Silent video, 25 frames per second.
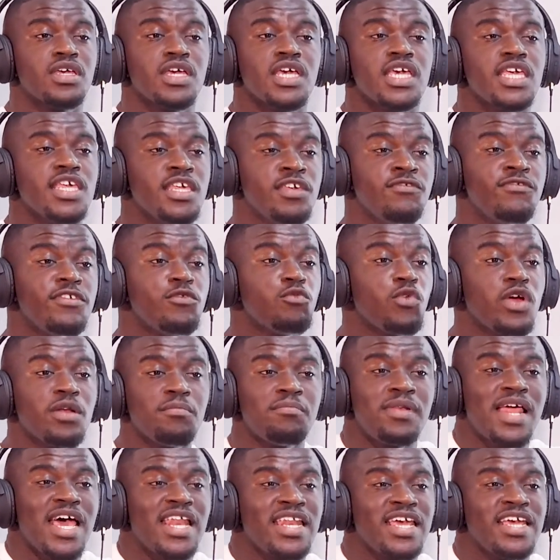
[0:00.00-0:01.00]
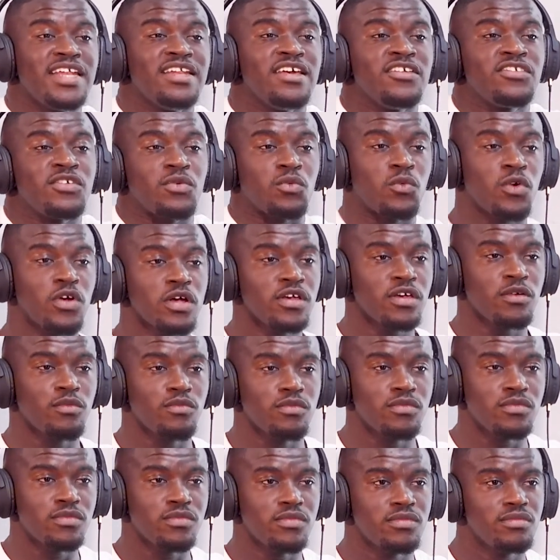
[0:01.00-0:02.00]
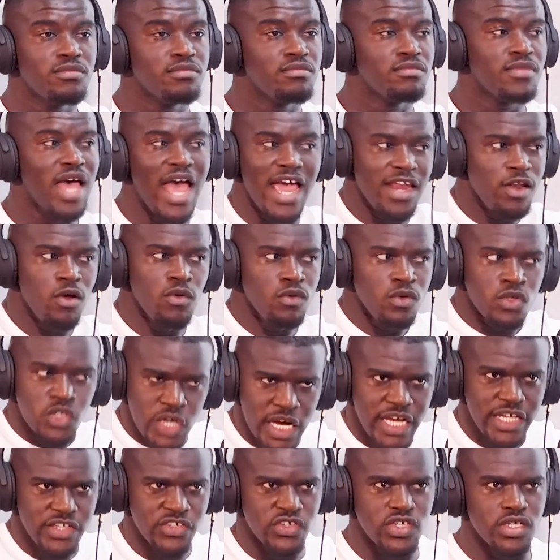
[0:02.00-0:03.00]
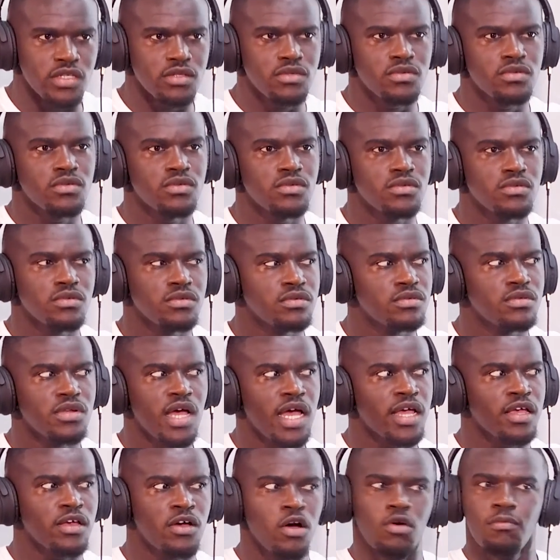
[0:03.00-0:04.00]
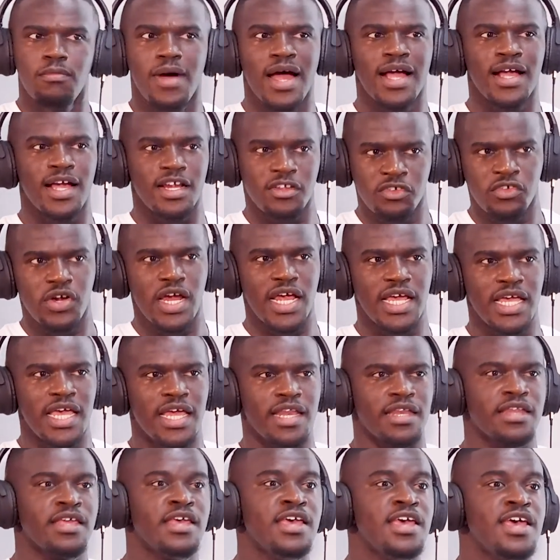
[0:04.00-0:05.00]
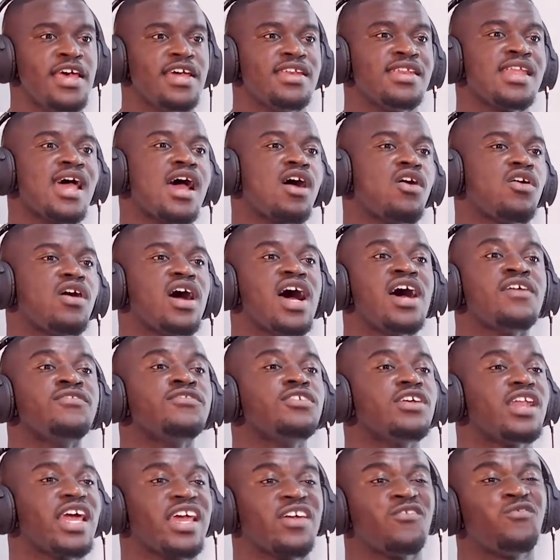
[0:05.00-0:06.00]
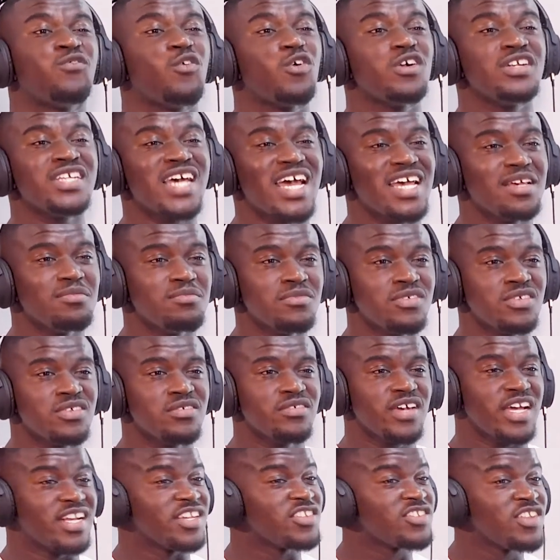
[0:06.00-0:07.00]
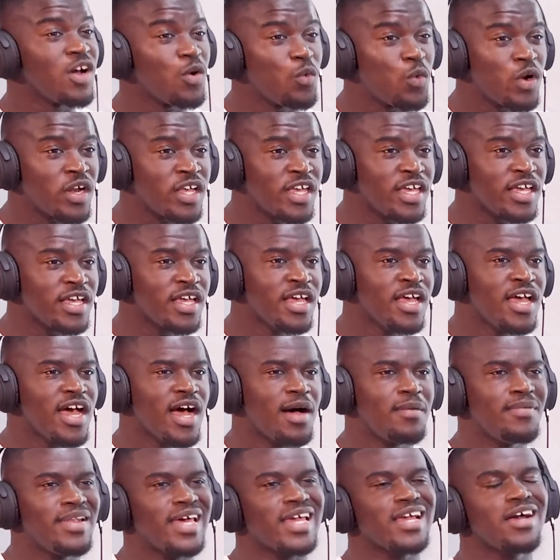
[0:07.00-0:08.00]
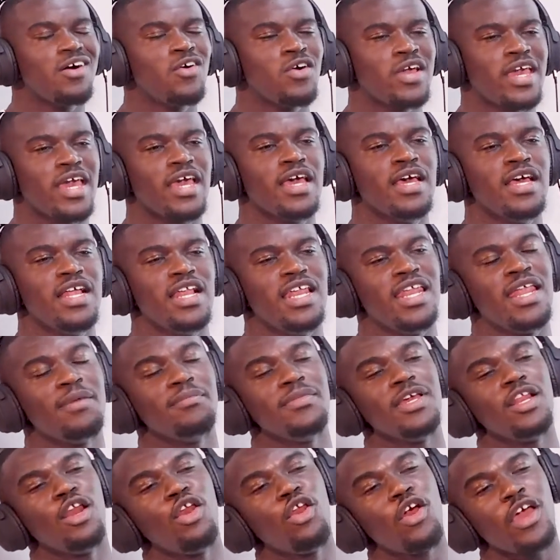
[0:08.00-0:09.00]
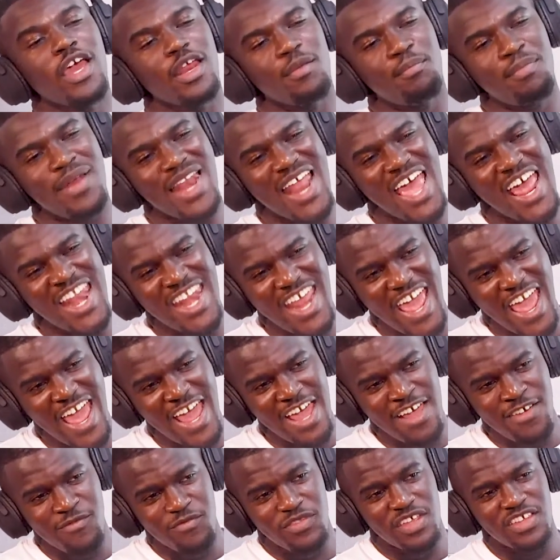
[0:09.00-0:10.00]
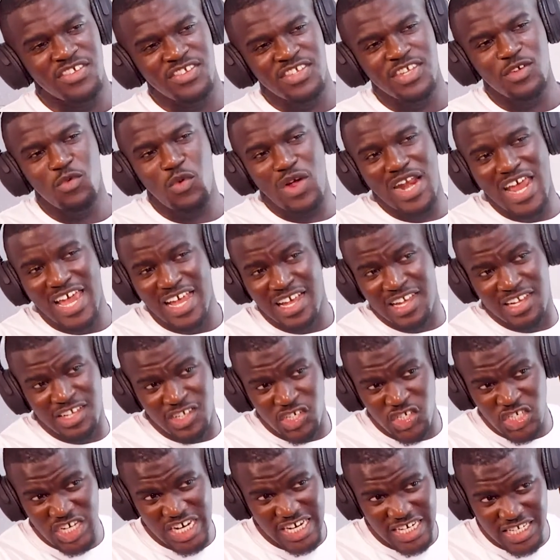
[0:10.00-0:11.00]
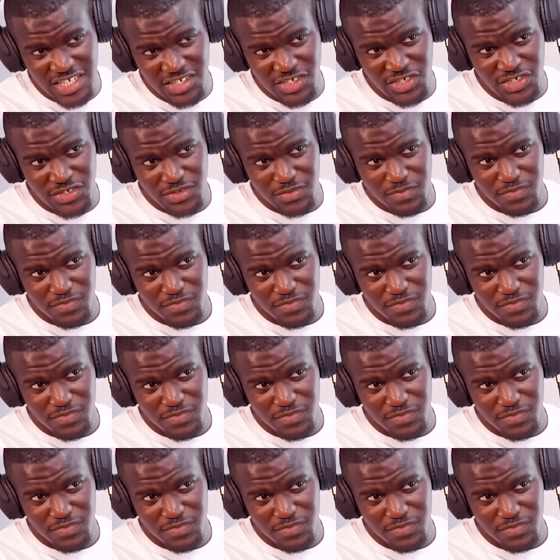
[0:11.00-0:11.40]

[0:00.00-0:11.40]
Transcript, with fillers: Even when plan A doesn't work, I don't change it. Mm. I go back, I try again. Now, after like four times and it's not working, I'm like, okay, let me look at plan A, see what I can change,